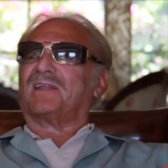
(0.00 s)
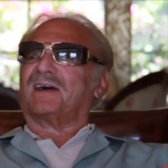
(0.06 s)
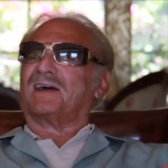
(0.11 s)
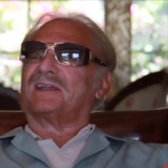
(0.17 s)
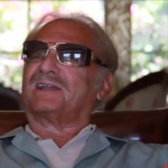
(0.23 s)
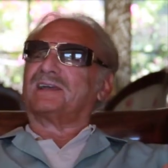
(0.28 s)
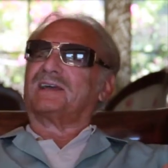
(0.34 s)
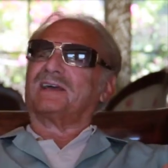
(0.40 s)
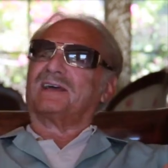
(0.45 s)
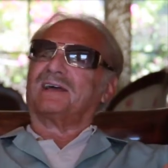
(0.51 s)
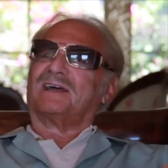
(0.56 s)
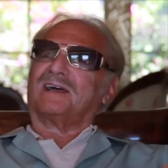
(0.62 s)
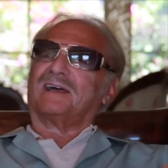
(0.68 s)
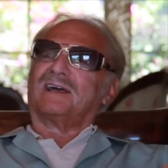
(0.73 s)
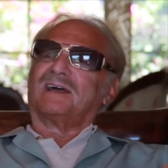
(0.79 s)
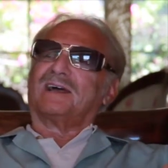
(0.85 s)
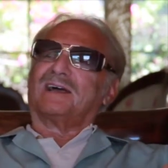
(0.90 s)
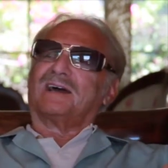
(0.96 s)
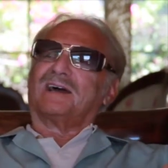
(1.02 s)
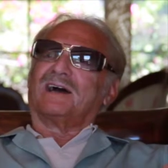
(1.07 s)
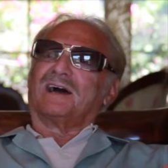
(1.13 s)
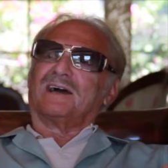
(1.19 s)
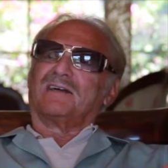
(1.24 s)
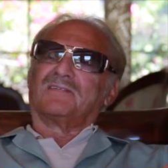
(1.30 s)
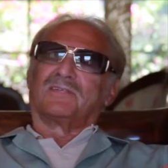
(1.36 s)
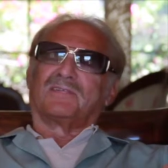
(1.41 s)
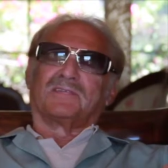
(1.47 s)
that
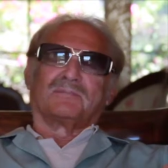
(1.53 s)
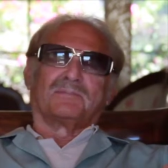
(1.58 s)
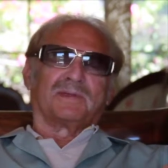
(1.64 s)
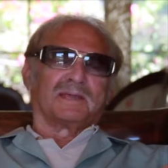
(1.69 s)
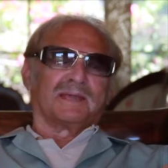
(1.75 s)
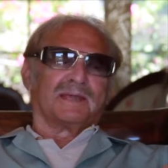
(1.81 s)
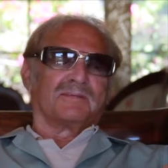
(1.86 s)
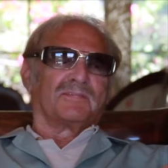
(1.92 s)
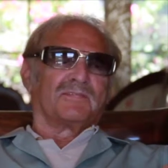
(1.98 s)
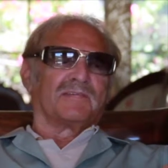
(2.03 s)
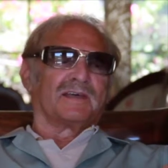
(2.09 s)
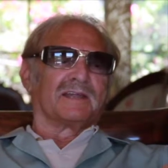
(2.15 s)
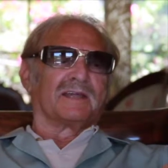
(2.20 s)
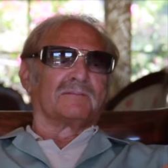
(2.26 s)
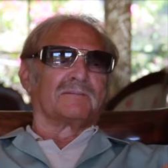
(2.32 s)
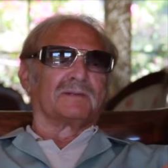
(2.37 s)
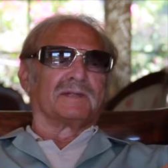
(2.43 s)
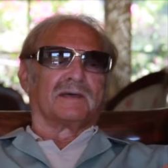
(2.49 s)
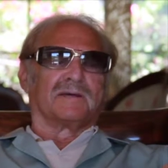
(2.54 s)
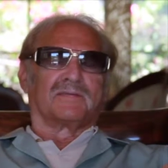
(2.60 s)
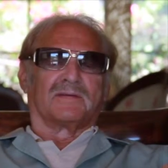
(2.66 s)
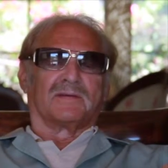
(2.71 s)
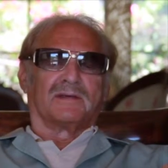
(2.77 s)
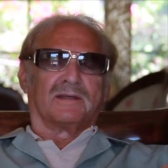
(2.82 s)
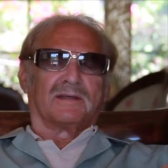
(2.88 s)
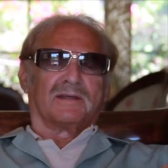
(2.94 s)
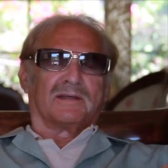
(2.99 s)
I became fed up enough
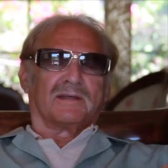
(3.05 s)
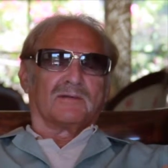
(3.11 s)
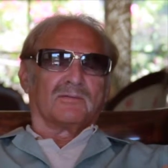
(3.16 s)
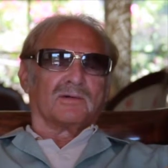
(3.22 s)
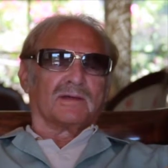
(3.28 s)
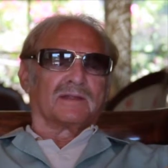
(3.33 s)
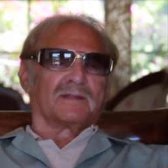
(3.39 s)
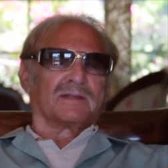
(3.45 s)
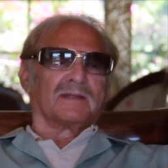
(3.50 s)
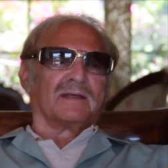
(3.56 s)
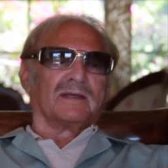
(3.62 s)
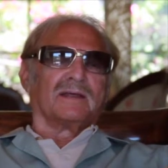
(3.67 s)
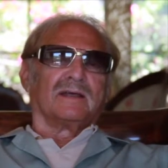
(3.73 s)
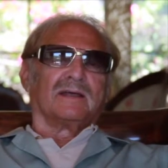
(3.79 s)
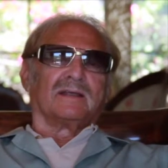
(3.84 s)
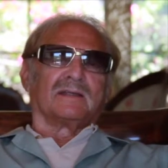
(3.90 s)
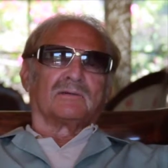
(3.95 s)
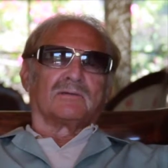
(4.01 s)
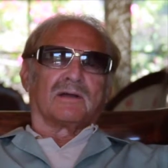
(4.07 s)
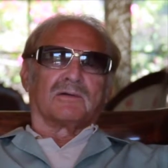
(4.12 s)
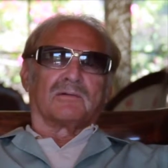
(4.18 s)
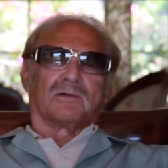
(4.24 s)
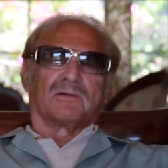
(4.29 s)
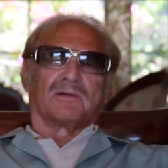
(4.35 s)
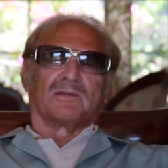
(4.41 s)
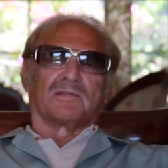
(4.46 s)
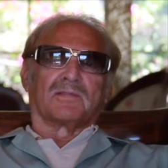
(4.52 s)
with to where I
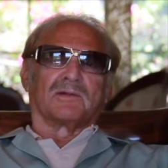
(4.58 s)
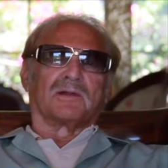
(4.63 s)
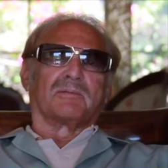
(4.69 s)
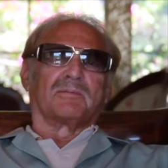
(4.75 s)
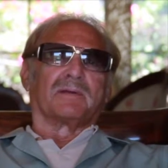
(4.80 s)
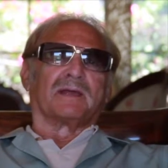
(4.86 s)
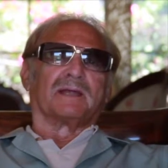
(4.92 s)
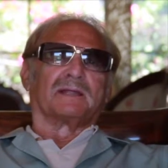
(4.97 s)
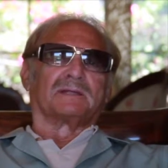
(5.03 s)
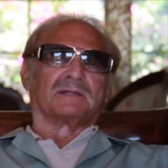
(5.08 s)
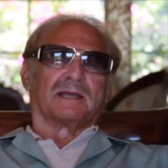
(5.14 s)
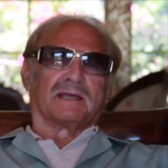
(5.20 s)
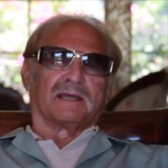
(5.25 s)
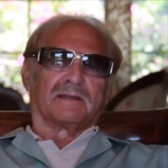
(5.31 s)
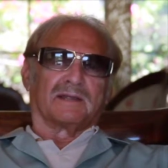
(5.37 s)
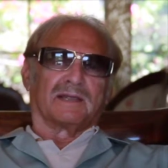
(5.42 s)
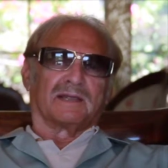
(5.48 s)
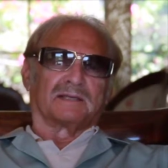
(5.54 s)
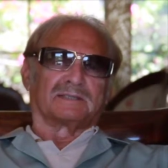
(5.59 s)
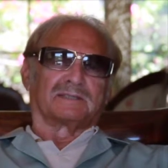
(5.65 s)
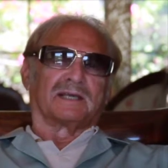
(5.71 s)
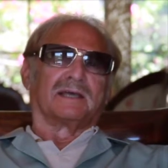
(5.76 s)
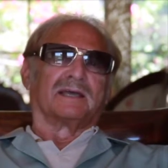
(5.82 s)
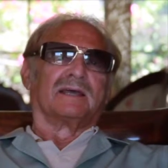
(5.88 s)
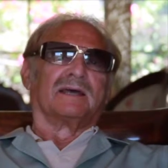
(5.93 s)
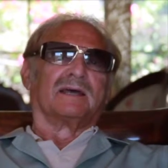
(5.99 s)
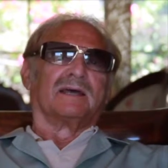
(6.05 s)
wrote a 30 page
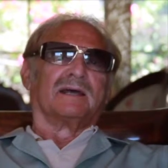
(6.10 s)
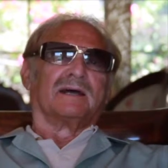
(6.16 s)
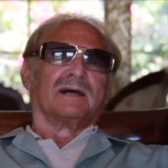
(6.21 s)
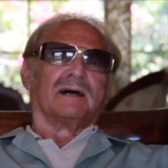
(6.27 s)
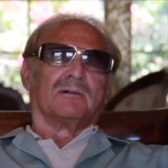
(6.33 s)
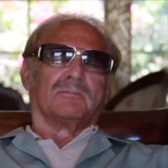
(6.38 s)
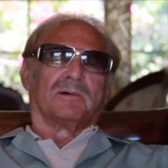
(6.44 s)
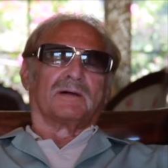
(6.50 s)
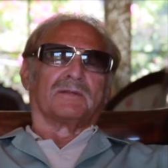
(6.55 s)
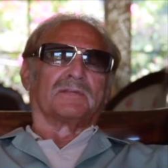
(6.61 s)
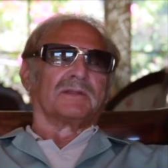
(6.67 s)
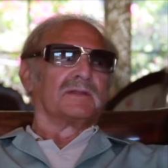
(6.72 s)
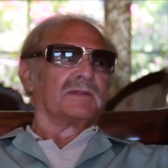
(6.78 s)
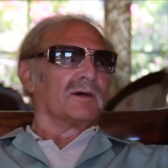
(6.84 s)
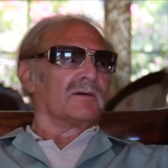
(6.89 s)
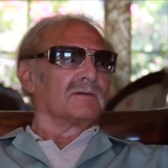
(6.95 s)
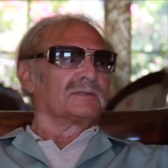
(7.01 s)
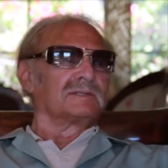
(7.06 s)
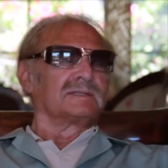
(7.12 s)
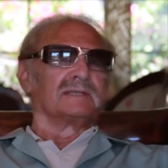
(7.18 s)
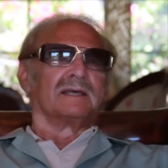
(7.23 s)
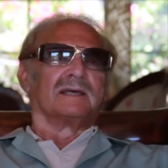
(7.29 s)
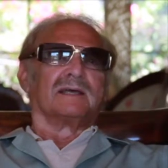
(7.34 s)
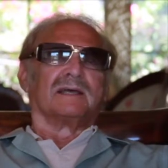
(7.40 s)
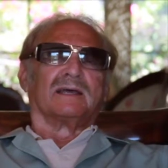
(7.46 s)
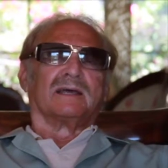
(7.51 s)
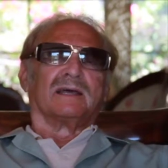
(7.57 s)
essay about the notes
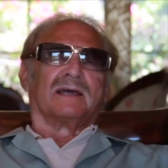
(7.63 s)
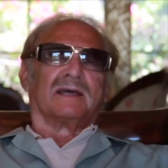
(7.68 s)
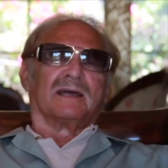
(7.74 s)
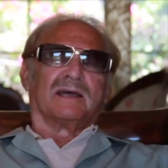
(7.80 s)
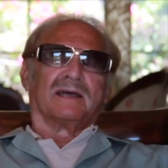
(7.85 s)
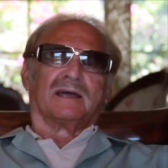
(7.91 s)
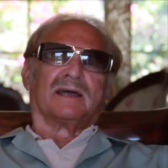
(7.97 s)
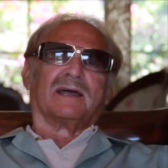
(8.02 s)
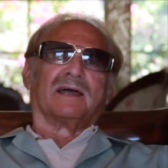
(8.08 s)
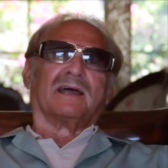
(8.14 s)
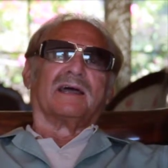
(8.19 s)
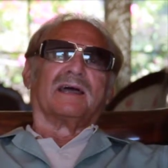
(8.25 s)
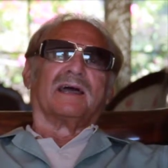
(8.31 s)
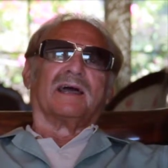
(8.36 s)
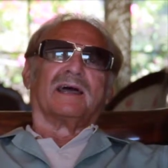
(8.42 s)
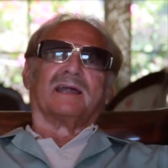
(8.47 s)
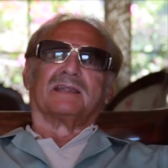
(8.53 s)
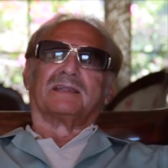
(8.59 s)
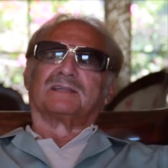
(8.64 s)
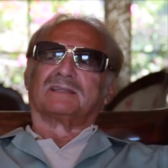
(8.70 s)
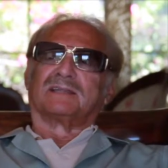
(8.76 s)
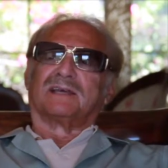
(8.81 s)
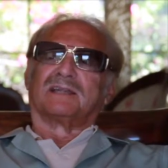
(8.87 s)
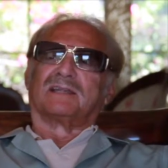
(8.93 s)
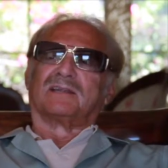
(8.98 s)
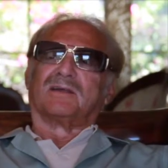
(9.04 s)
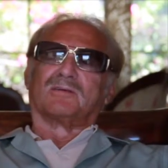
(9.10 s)
and
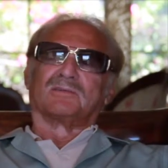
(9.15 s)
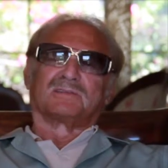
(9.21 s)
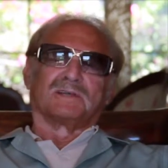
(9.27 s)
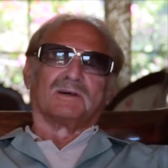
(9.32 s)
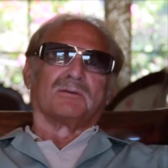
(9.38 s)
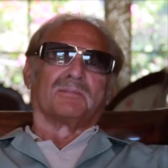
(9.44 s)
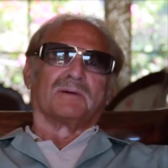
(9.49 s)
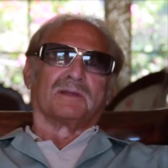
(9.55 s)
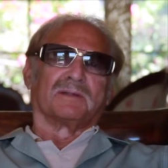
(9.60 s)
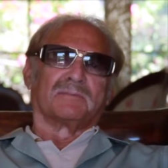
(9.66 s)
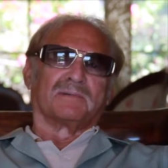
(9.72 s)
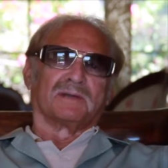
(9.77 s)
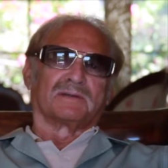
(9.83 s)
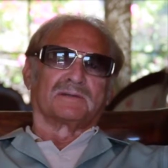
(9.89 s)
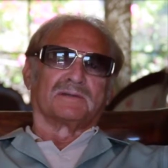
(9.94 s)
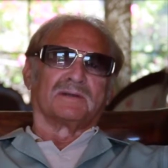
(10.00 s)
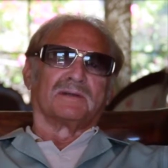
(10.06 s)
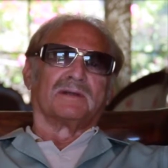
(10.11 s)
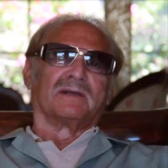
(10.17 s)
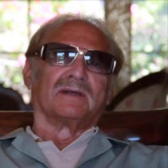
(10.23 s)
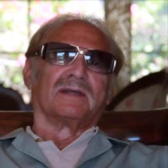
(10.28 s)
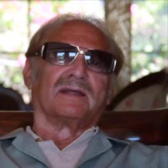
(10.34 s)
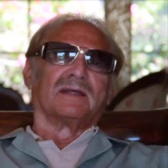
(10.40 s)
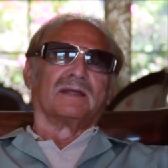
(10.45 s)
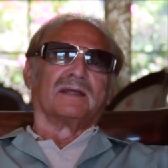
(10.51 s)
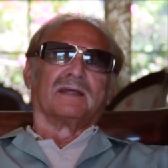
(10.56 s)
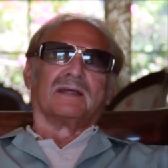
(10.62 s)
said no soap on the picture.
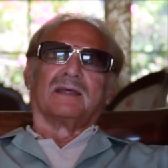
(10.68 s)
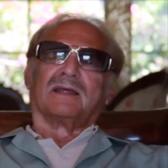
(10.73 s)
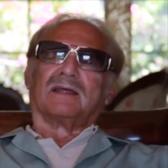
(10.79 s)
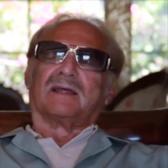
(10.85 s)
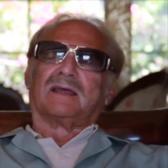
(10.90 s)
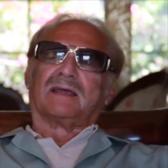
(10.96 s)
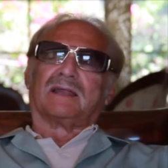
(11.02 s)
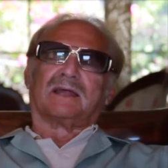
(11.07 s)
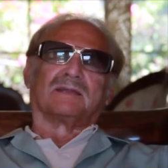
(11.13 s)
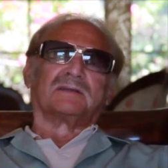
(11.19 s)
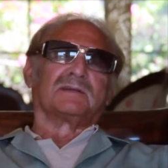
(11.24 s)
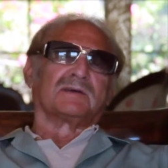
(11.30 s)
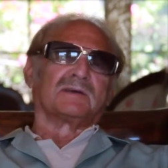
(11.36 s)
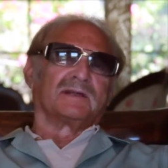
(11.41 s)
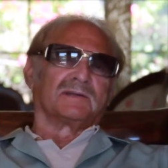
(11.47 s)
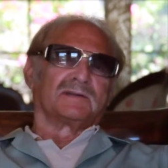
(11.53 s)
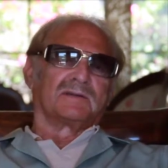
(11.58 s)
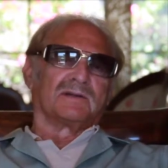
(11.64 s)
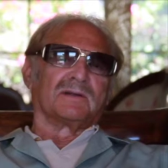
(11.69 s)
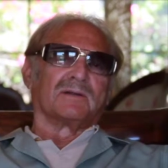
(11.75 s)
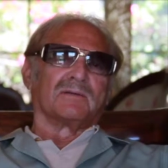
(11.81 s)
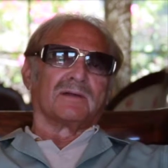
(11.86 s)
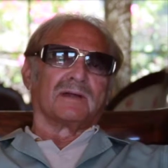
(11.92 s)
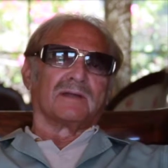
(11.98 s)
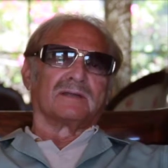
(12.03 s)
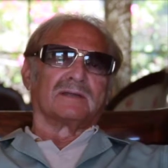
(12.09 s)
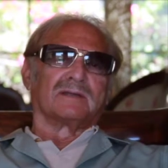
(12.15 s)
And I took it on
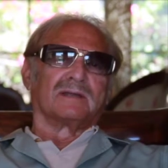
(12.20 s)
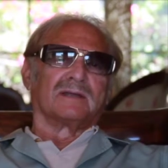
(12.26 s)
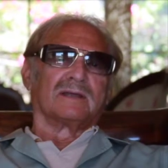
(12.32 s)
turnaround.